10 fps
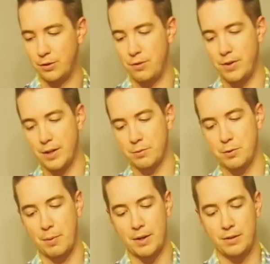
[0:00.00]
So you've got some
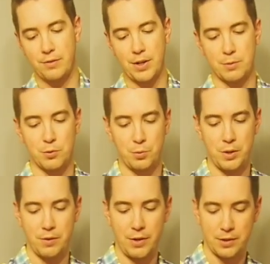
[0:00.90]
spicy, you've got some
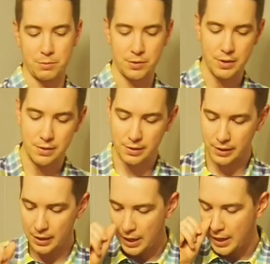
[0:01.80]
sweet, you've got some seasoning.